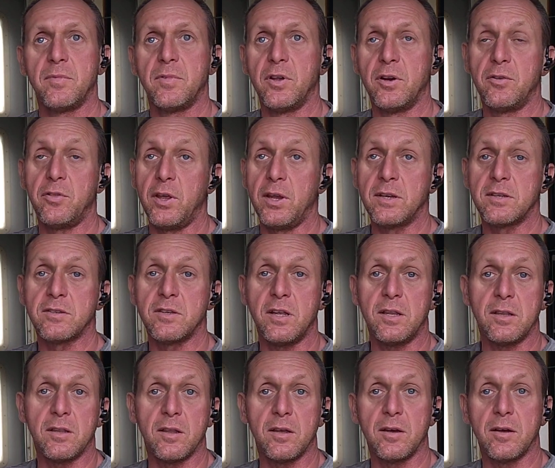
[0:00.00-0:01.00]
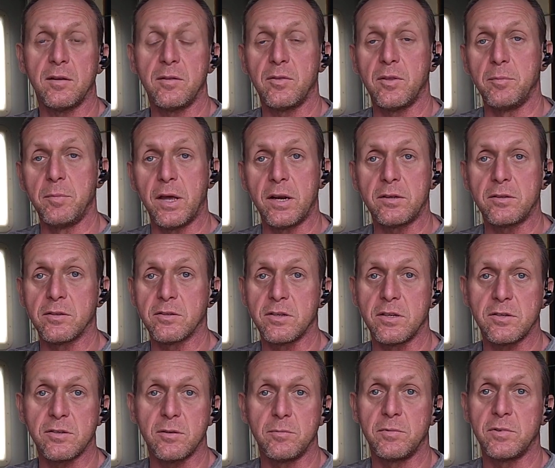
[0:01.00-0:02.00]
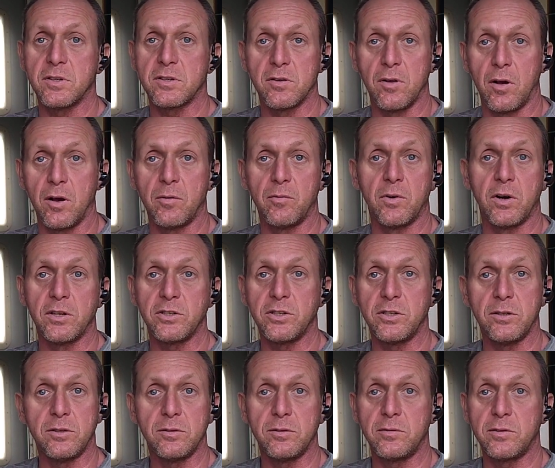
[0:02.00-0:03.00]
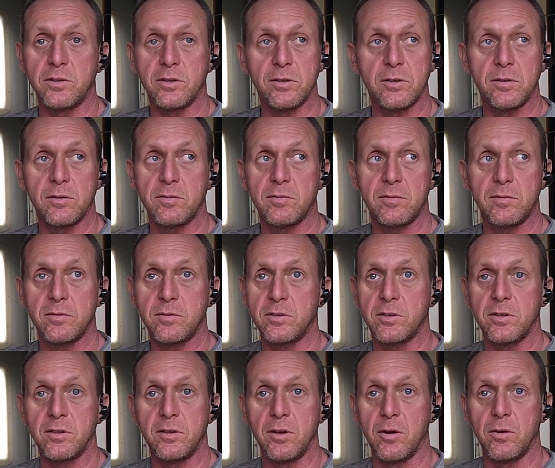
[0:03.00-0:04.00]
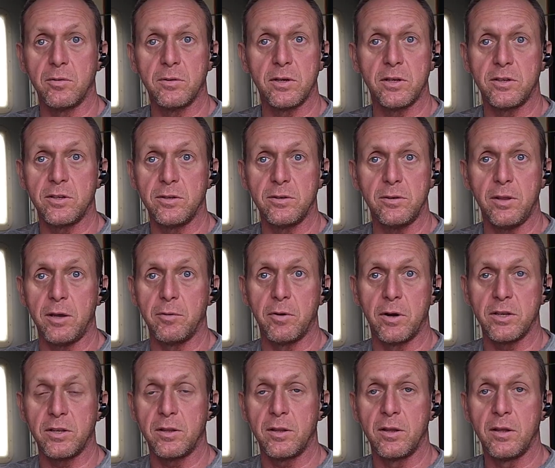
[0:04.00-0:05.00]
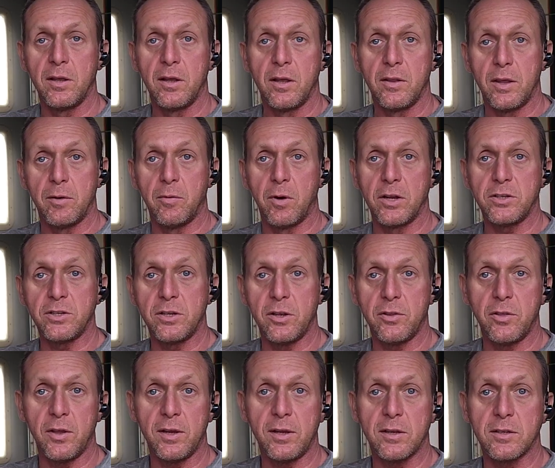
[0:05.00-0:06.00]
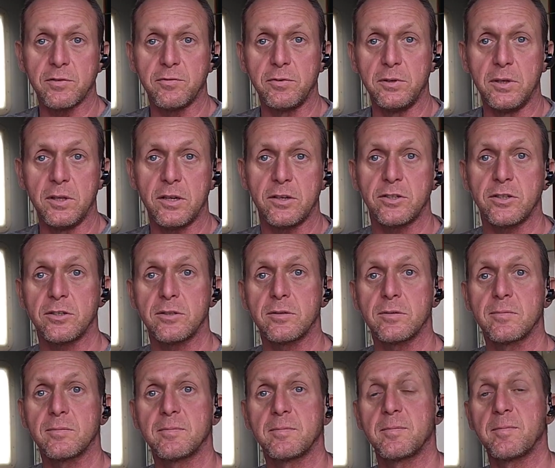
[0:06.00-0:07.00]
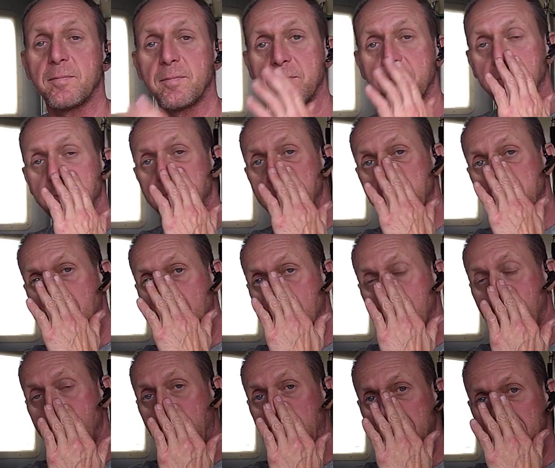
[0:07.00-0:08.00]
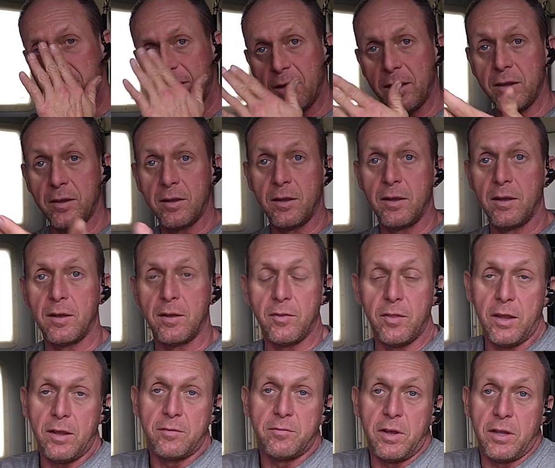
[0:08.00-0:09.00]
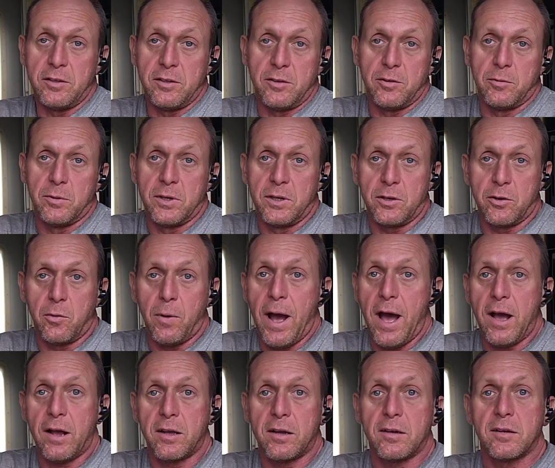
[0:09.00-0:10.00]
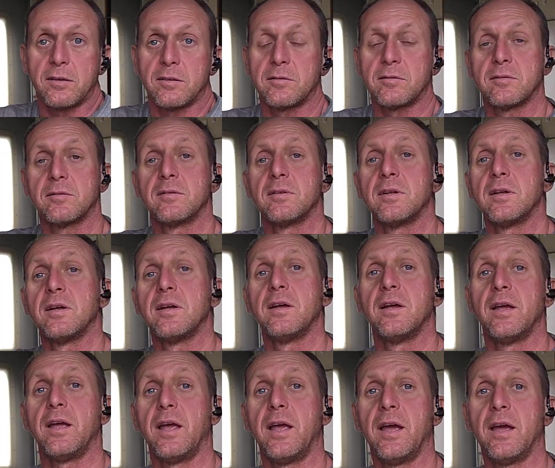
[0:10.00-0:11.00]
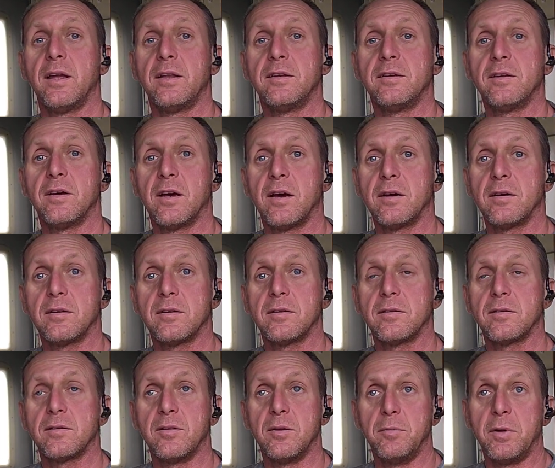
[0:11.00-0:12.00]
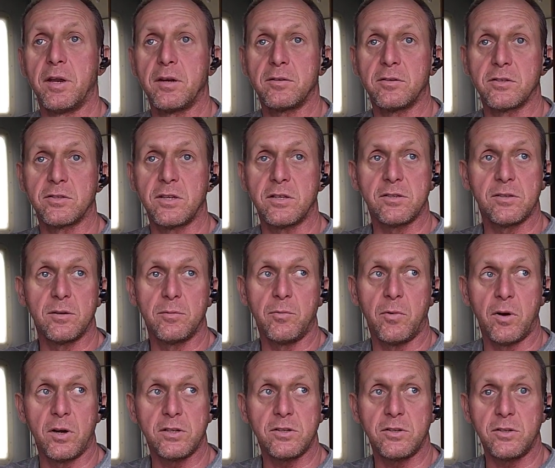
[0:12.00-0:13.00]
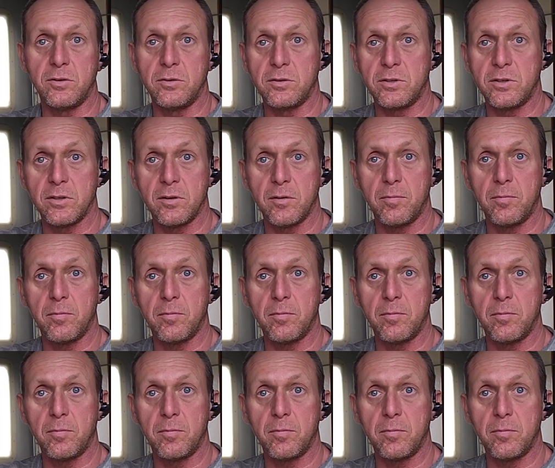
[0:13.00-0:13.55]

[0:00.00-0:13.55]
They're things that the medical system does not want you to know or do. They want you to think it's foolish, right? They invented the word quack, and the medical system wants you to